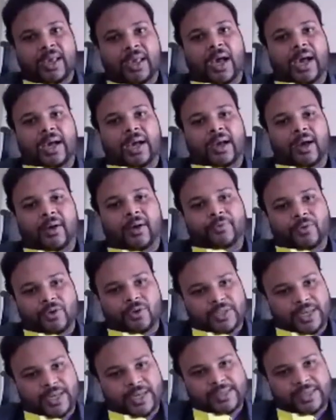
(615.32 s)
Of
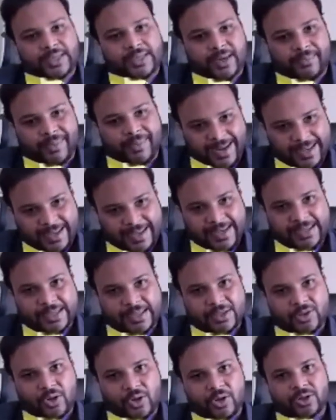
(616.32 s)
course, there are certain
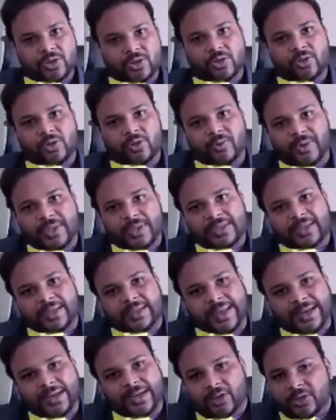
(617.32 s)
medications also which
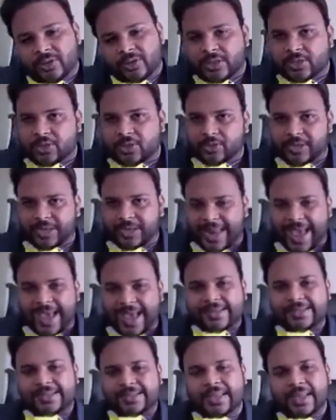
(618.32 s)
tends to
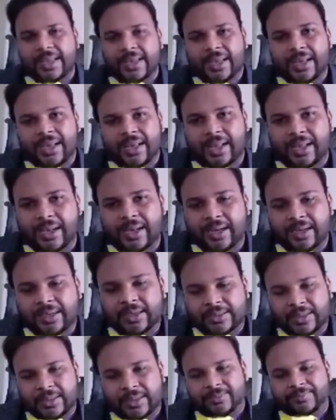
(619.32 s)
relax
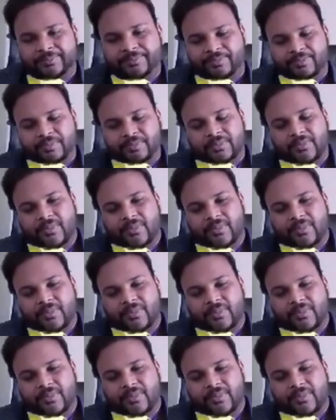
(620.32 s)
the